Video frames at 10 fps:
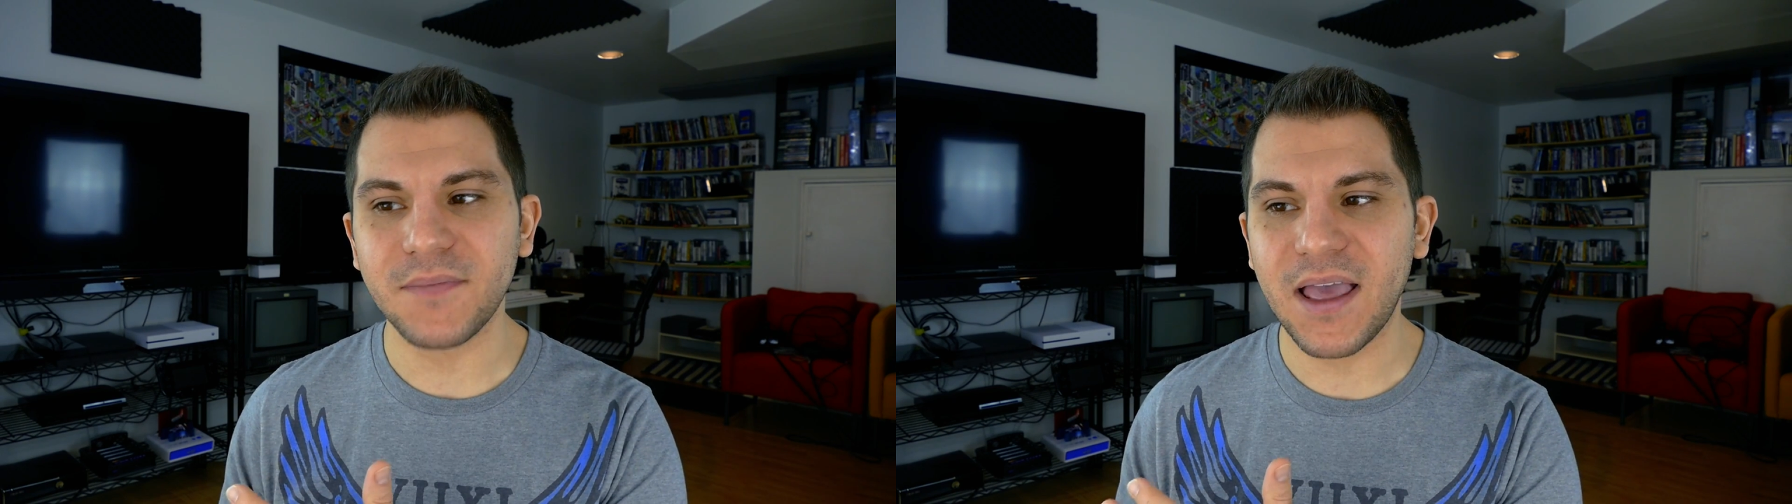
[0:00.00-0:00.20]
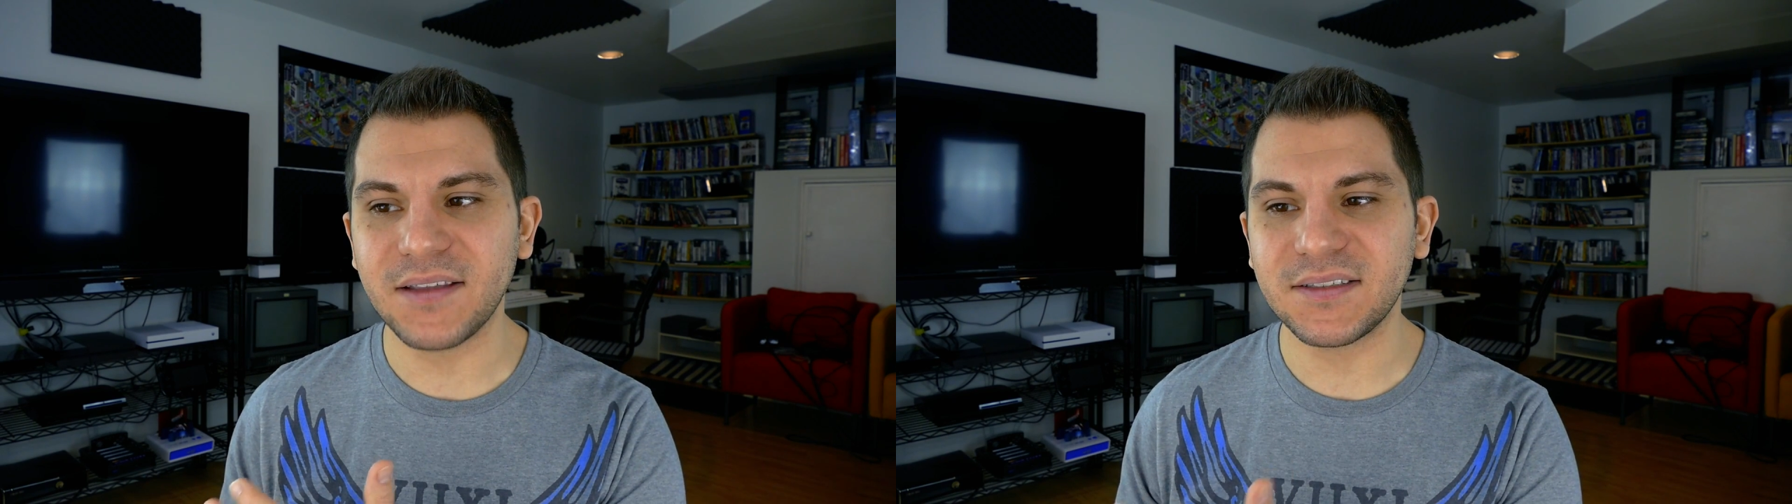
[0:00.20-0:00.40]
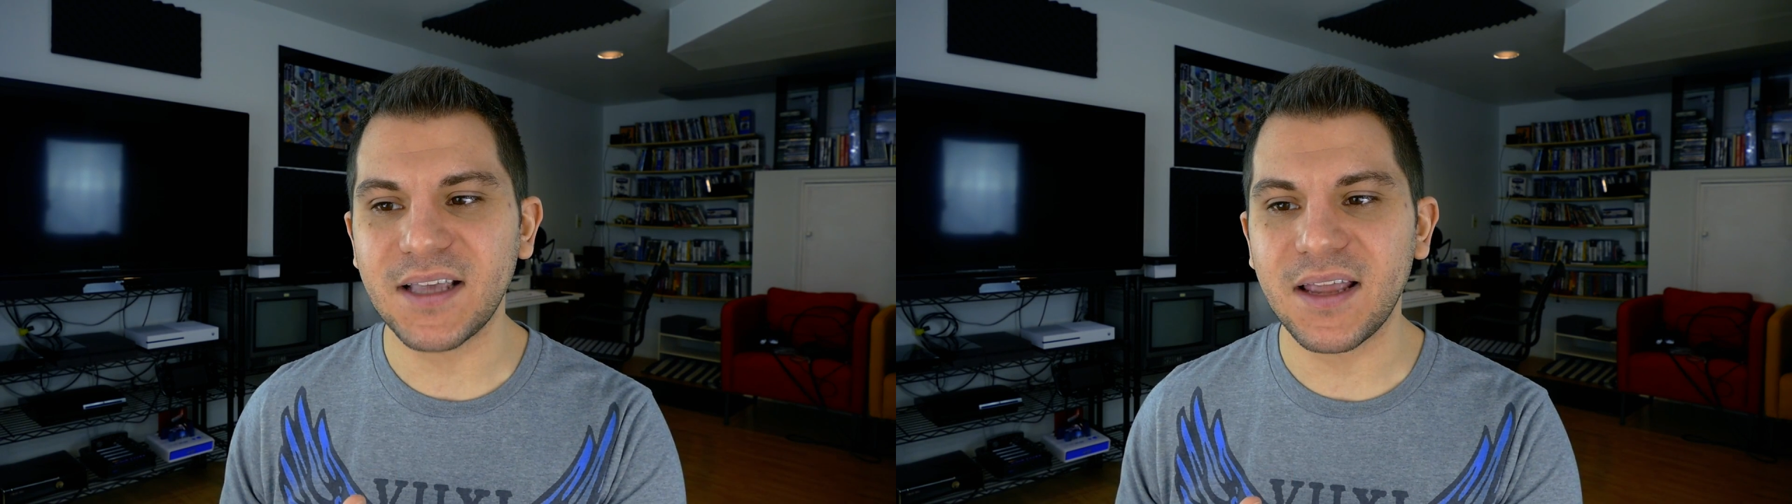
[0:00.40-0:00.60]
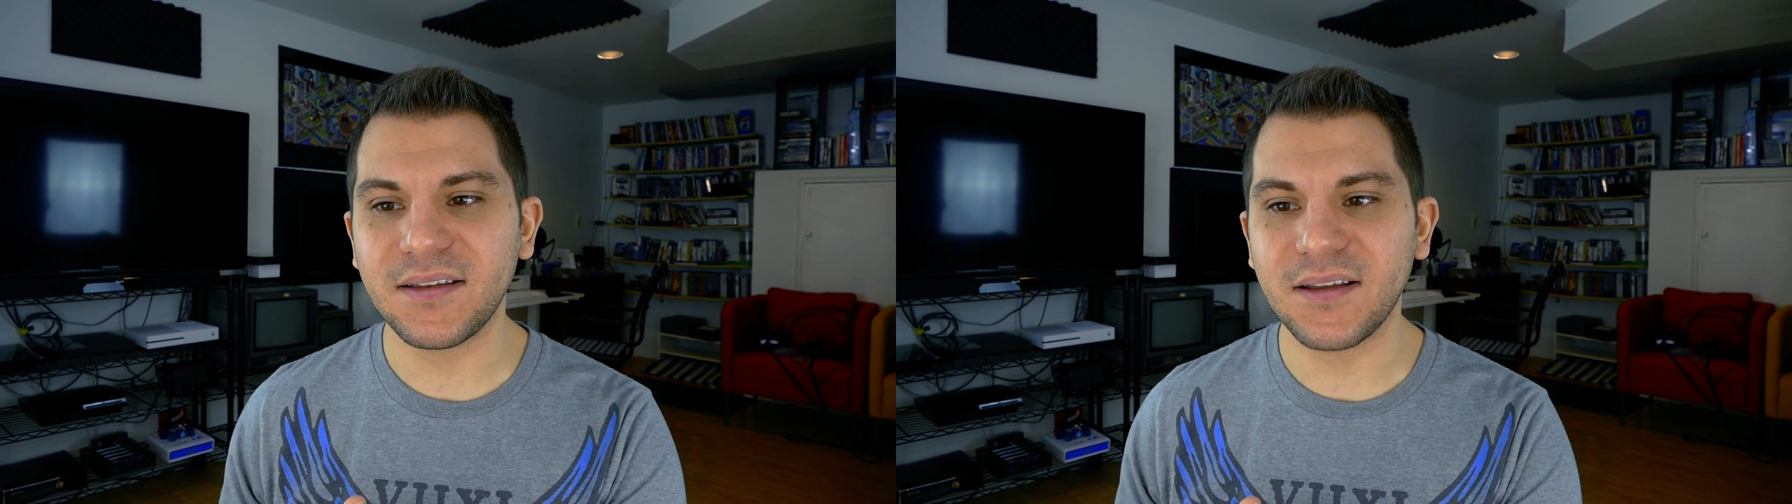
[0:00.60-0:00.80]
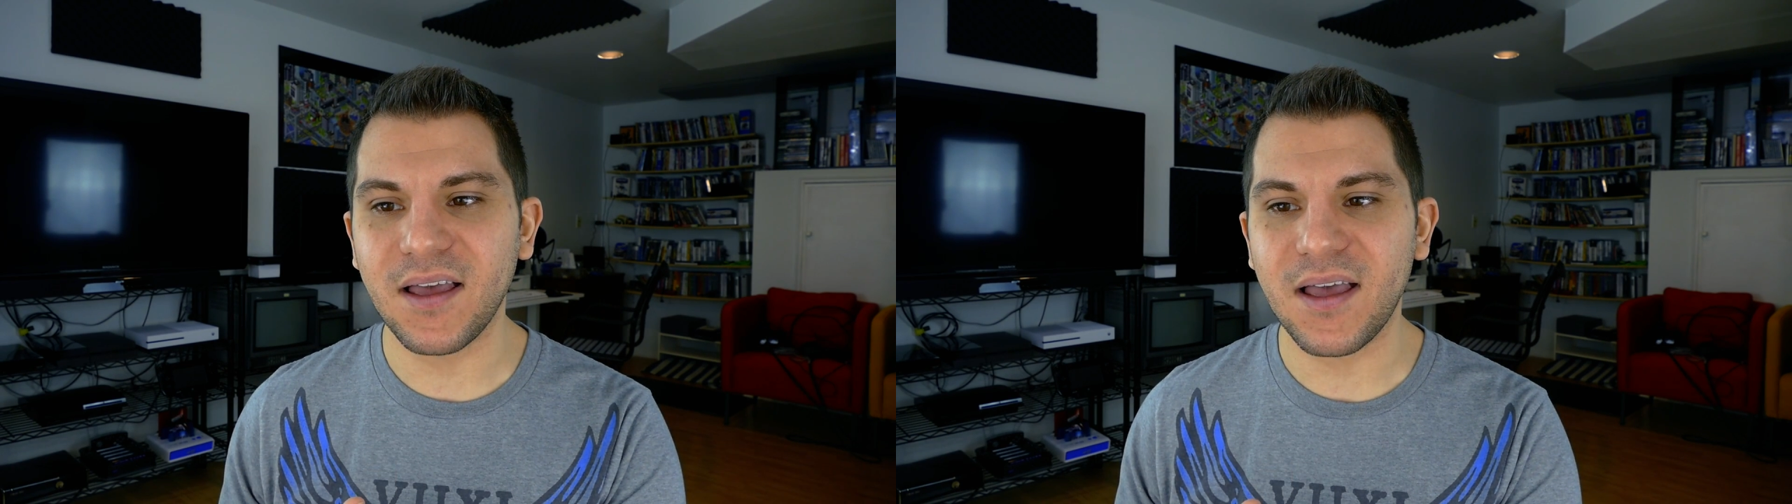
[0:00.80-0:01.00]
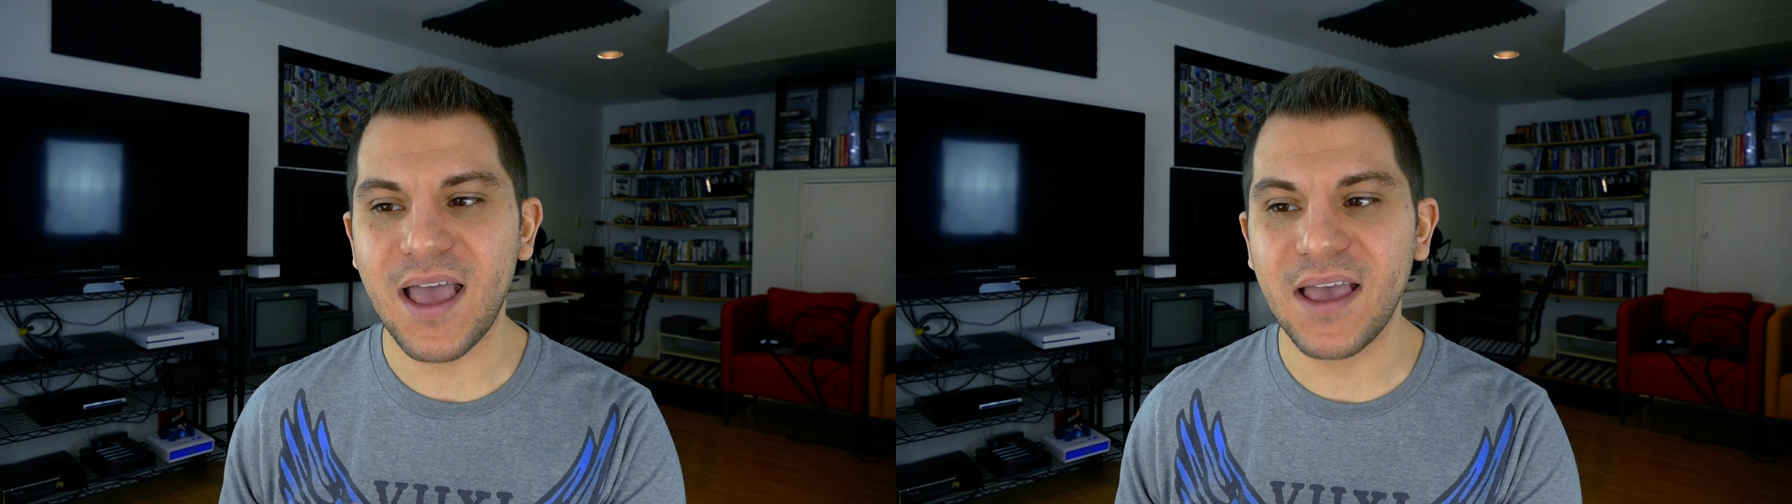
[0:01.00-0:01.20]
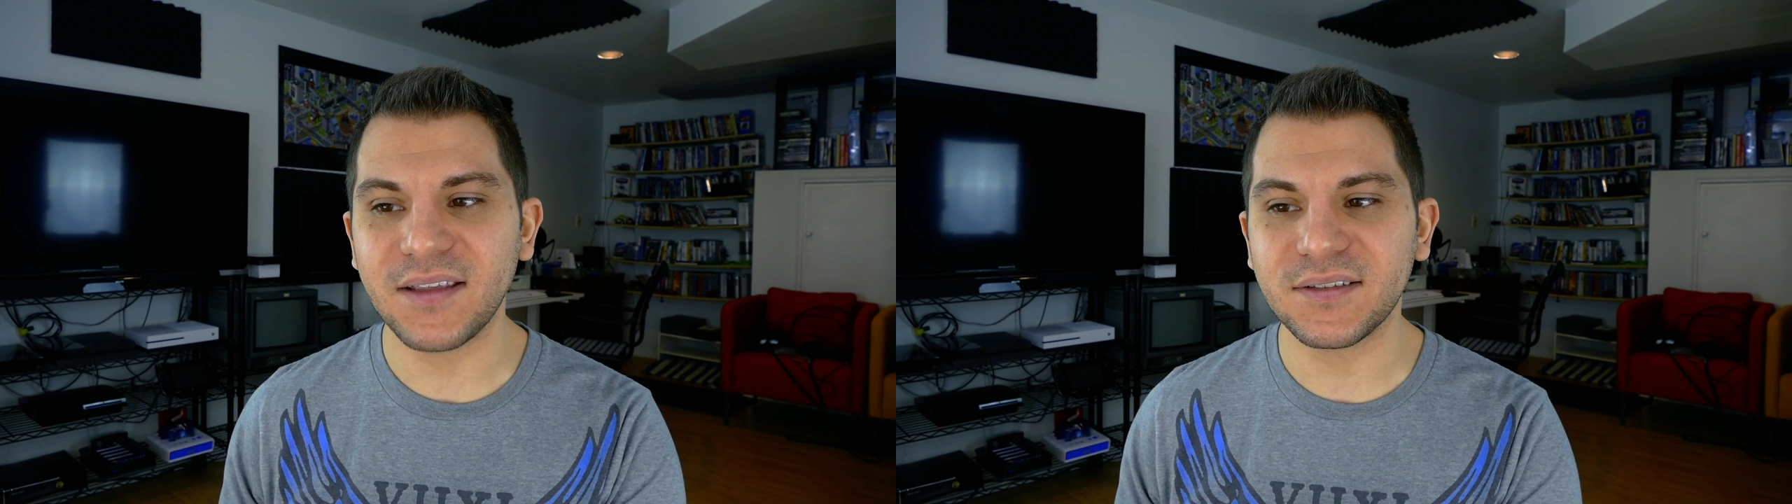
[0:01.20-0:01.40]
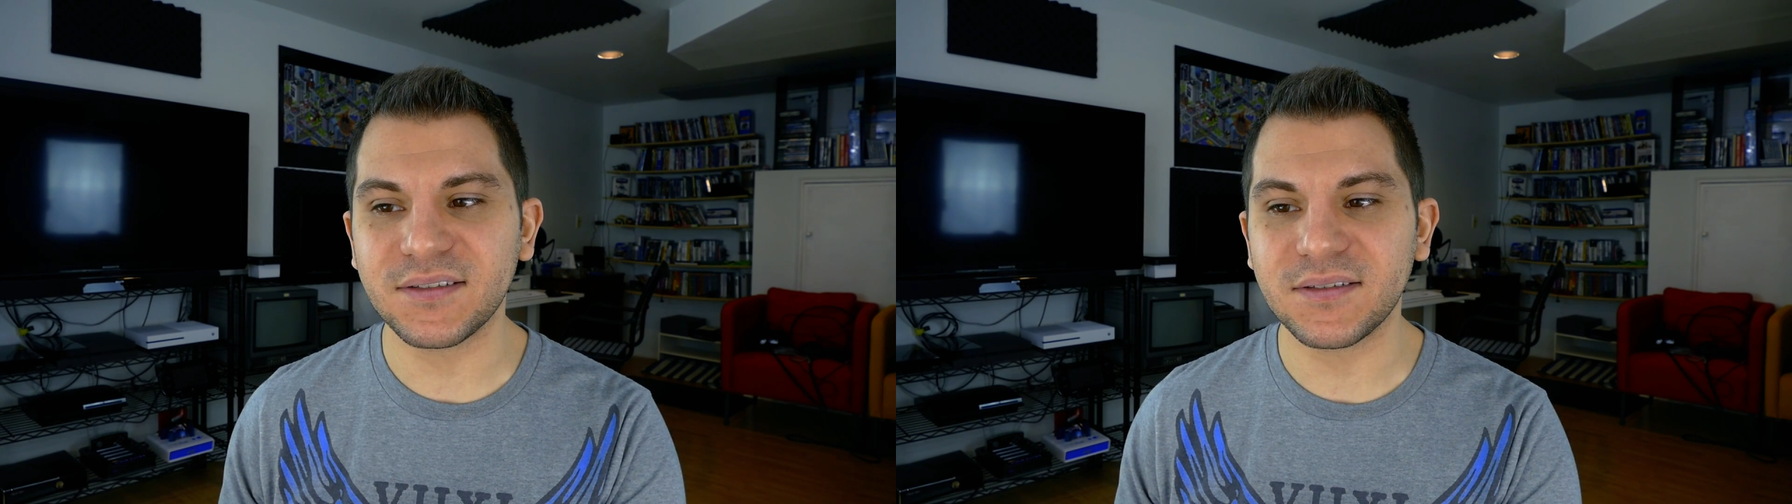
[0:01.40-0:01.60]
headset
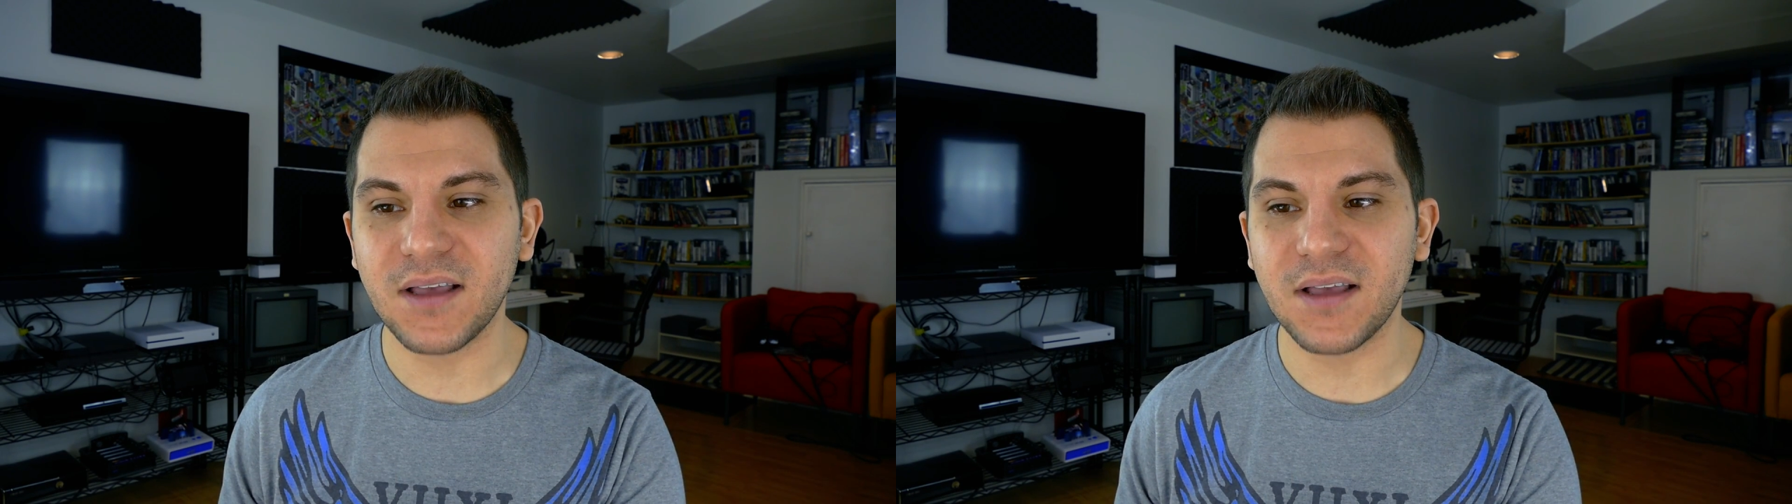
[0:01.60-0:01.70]
has